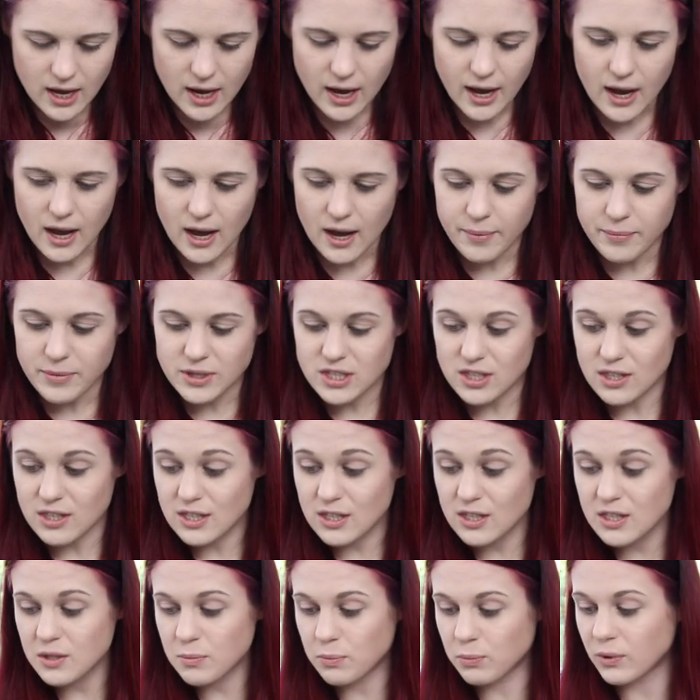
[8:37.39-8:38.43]
Um, so this
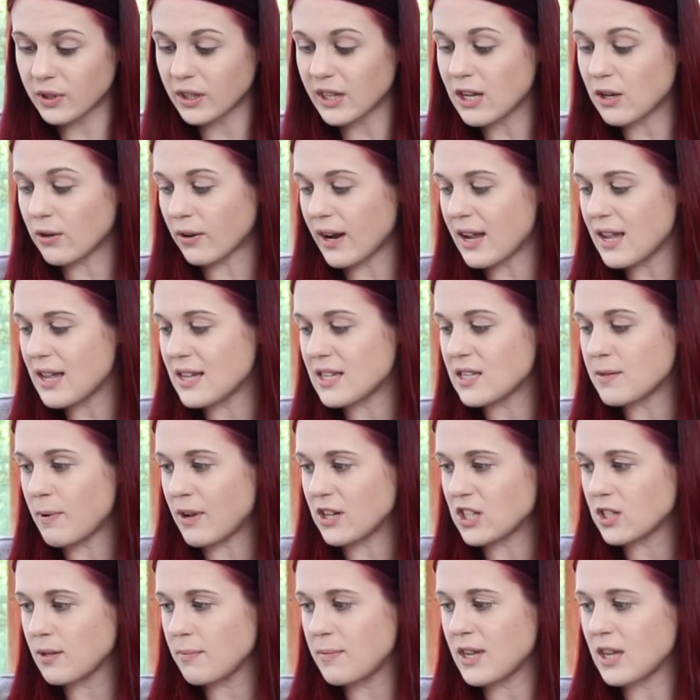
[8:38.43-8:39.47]
is really great,
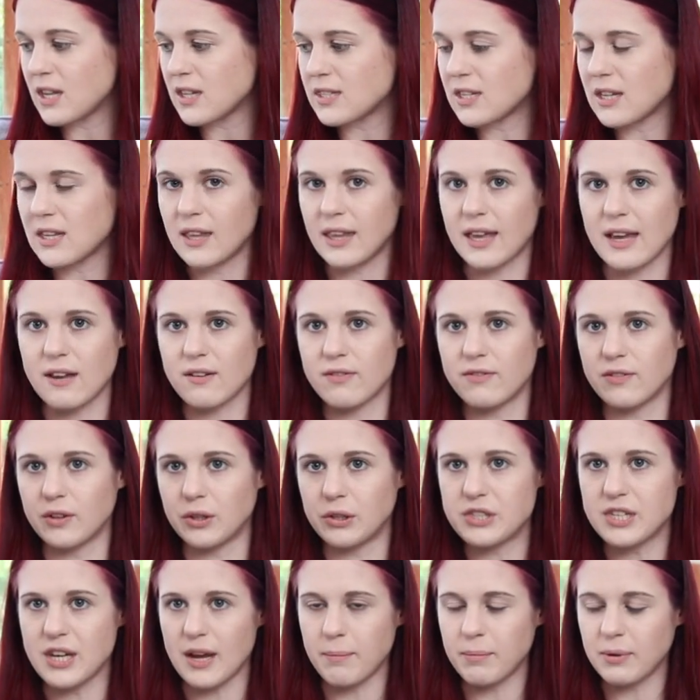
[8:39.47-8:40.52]
especially because it like
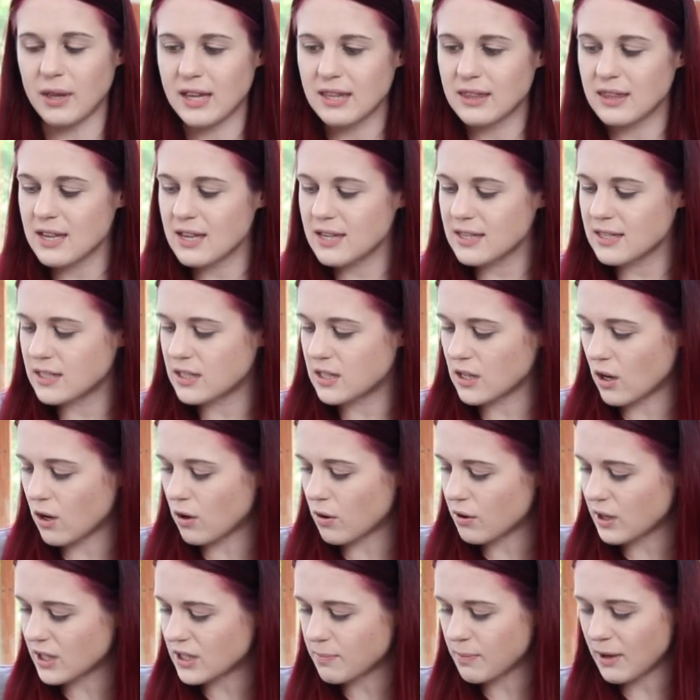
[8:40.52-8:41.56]
folds up like this.
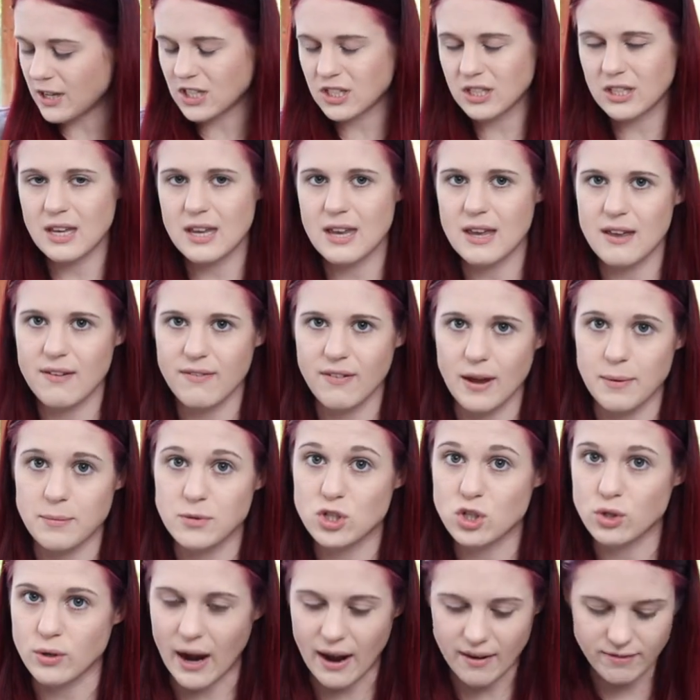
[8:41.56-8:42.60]
So especially if I'm
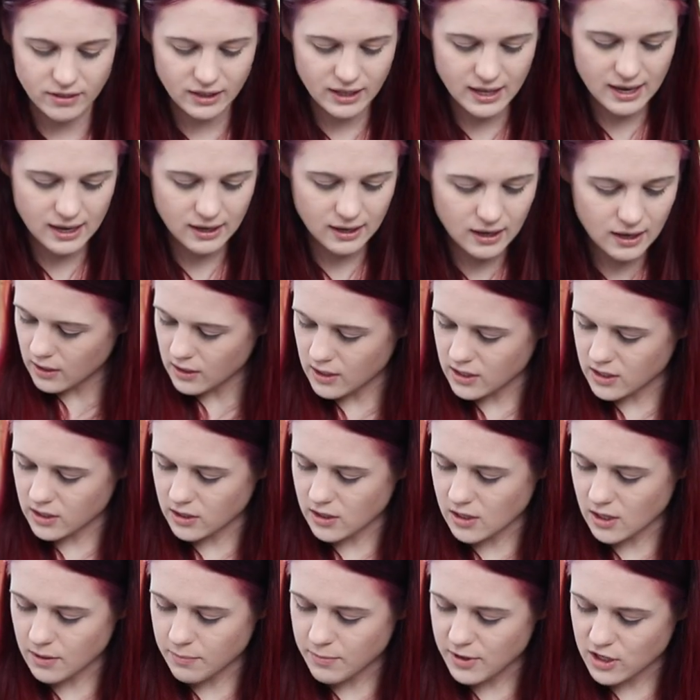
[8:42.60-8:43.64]
traveling, this is
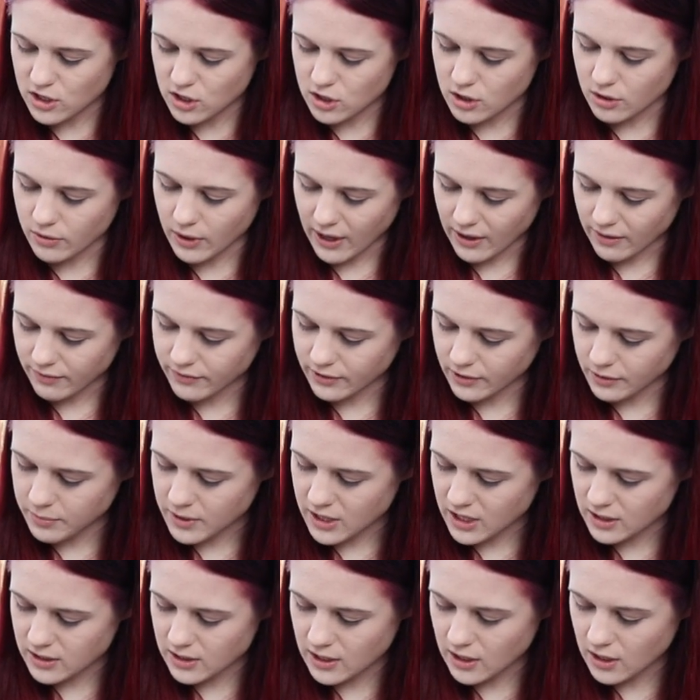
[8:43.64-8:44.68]
gonna be so helpful
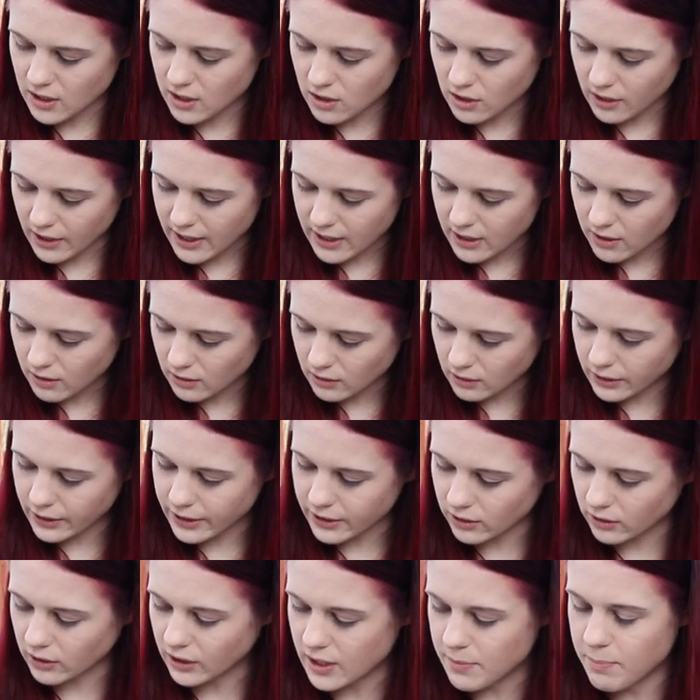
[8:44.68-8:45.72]
because it like
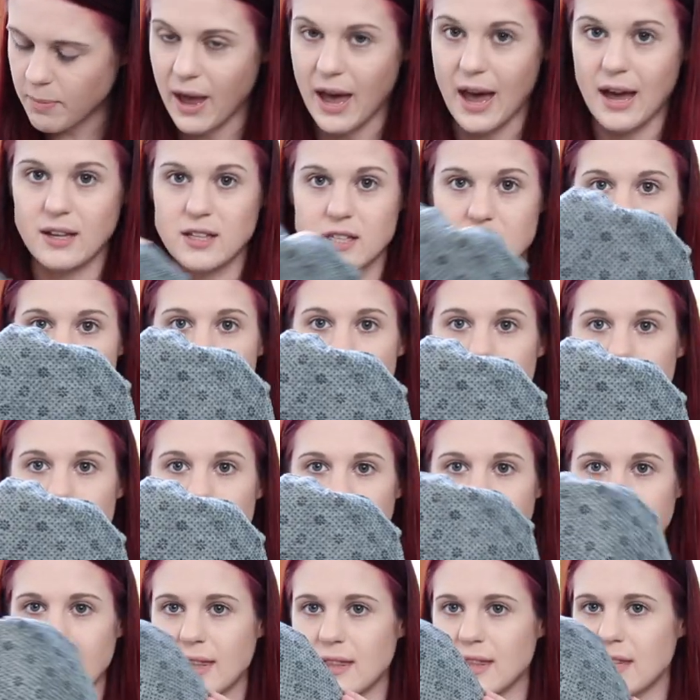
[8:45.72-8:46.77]
literally packs down to
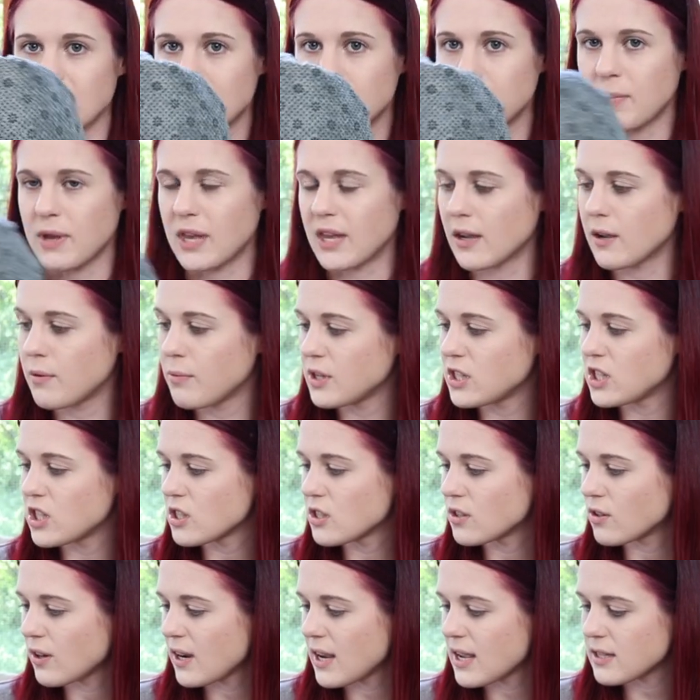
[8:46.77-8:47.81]
like this big, which is
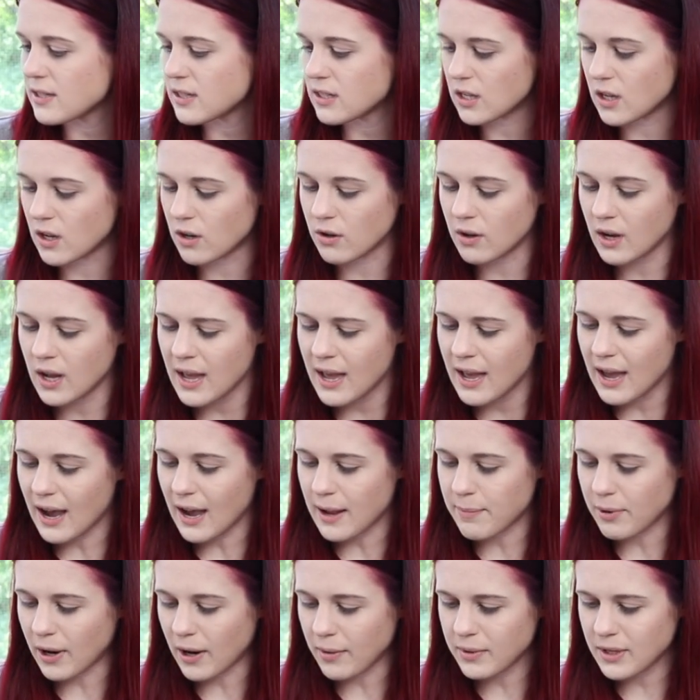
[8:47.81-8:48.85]
great. So I
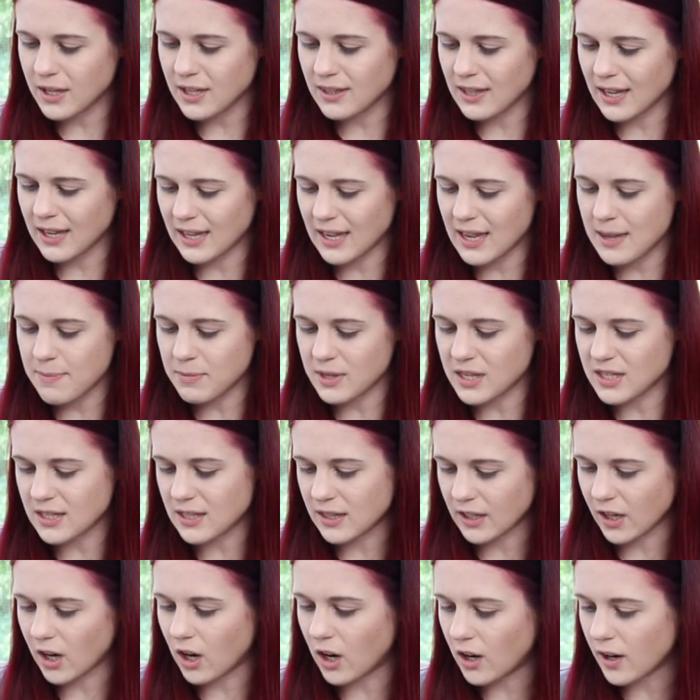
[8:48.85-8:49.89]
probably could like keep this in
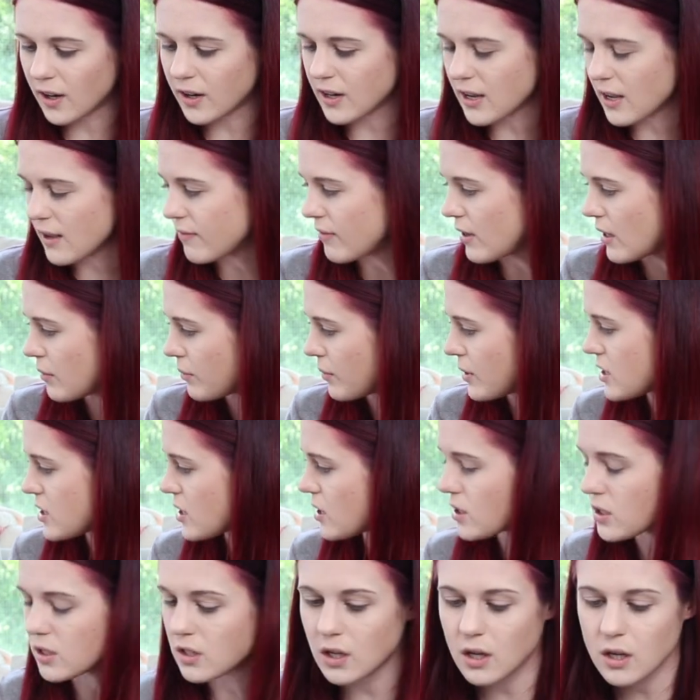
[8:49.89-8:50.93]
the car even, which
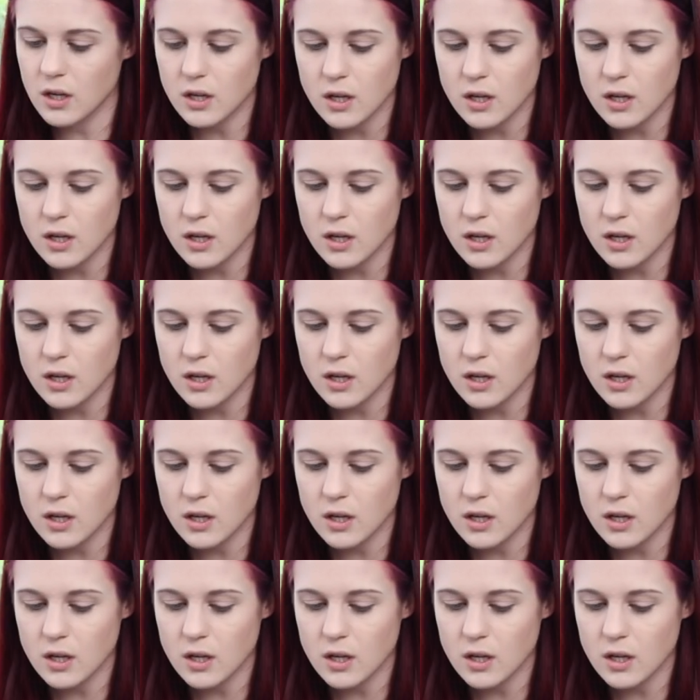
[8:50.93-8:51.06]
is good.